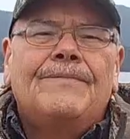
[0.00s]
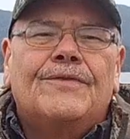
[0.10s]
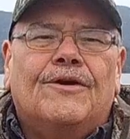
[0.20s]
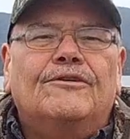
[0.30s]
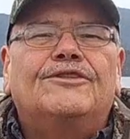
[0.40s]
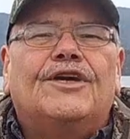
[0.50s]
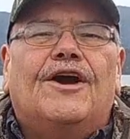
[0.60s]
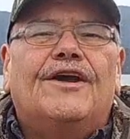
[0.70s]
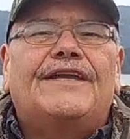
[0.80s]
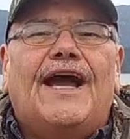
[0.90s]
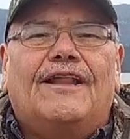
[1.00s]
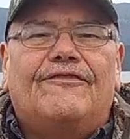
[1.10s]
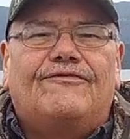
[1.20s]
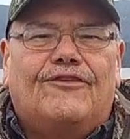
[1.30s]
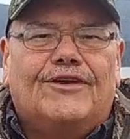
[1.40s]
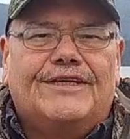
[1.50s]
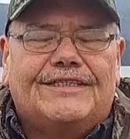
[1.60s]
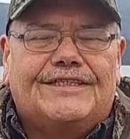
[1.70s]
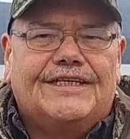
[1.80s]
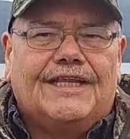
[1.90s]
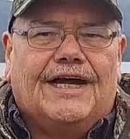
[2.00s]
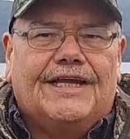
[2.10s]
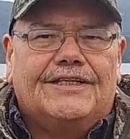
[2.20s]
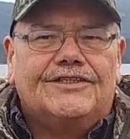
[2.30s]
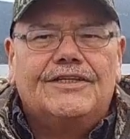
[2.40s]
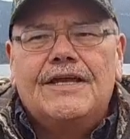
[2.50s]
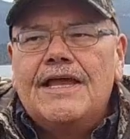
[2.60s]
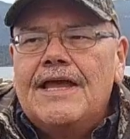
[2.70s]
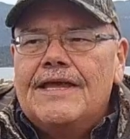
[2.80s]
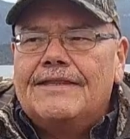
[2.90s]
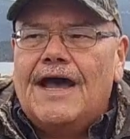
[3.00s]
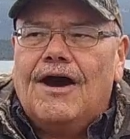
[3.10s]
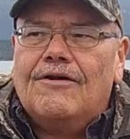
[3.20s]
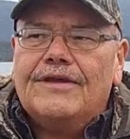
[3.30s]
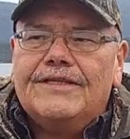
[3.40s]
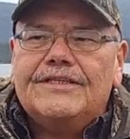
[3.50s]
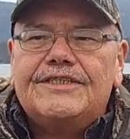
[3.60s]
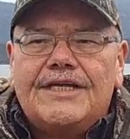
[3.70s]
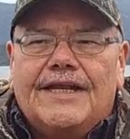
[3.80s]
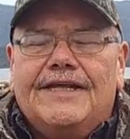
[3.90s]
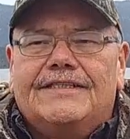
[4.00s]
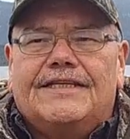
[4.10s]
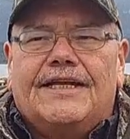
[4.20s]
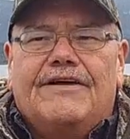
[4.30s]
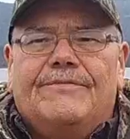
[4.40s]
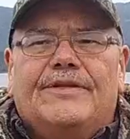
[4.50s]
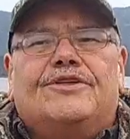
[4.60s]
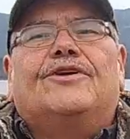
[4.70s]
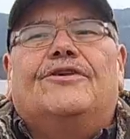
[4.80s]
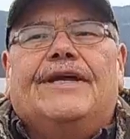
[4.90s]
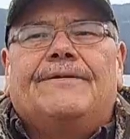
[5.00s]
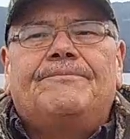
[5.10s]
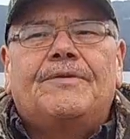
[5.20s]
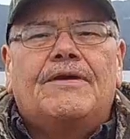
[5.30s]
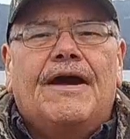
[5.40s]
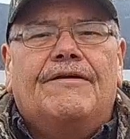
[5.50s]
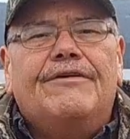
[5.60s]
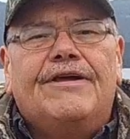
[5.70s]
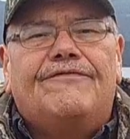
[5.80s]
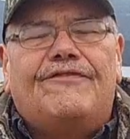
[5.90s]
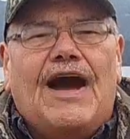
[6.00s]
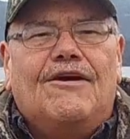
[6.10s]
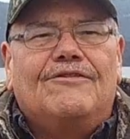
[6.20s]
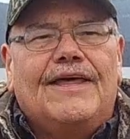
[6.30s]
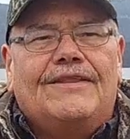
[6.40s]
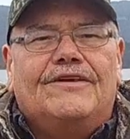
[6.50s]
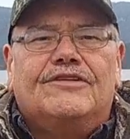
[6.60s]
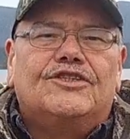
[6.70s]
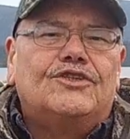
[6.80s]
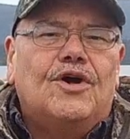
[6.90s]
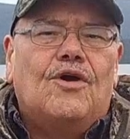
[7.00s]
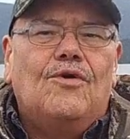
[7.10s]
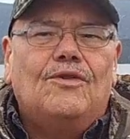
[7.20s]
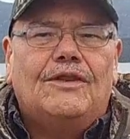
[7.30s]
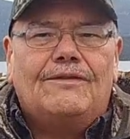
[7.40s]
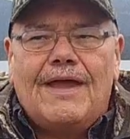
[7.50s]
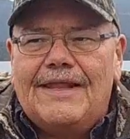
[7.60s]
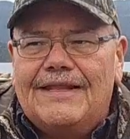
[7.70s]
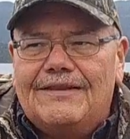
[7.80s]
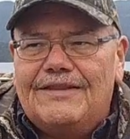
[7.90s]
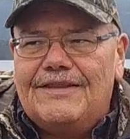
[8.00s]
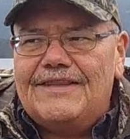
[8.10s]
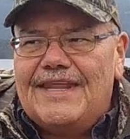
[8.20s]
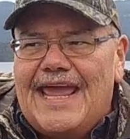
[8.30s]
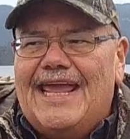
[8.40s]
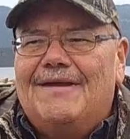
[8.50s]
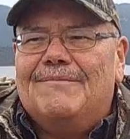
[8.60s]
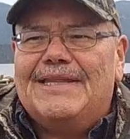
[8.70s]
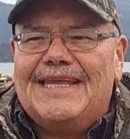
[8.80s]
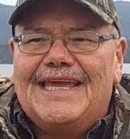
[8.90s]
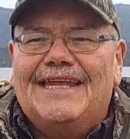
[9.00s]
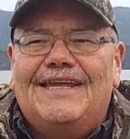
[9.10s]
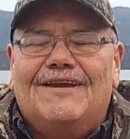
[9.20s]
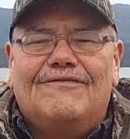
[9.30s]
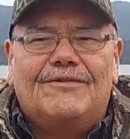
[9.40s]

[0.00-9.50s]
those are California sea lions. Now, in the studies that I've been doing, we have found that there is no name in any of the